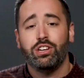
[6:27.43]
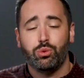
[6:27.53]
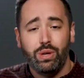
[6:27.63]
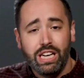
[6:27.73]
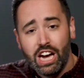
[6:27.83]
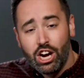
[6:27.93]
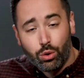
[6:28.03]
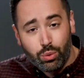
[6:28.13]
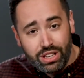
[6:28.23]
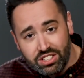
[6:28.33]
as we
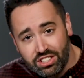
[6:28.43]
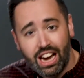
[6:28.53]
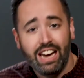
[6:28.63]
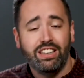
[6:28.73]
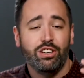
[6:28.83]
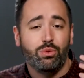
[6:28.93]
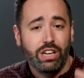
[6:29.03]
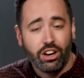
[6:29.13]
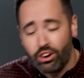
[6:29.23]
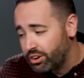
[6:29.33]
recite and
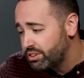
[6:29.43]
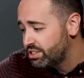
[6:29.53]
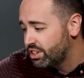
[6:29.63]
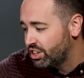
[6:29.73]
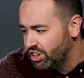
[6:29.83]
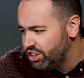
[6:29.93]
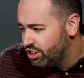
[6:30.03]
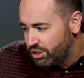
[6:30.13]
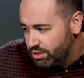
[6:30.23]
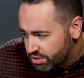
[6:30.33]
rehearse the good
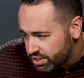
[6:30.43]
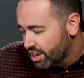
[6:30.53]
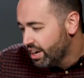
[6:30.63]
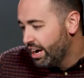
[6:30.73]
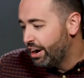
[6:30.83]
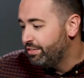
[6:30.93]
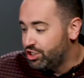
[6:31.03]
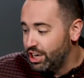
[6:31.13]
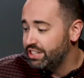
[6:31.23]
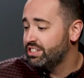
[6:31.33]
news of
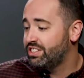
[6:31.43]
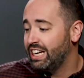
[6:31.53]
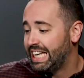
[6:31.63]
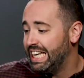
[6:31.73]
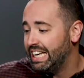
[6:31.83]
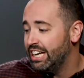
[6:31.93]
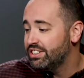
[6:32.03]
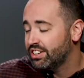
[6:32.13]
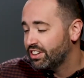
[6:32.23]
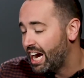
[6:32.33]
Jesus, that he
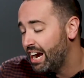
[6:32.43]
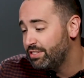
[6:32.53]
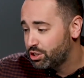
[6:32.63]
is alive.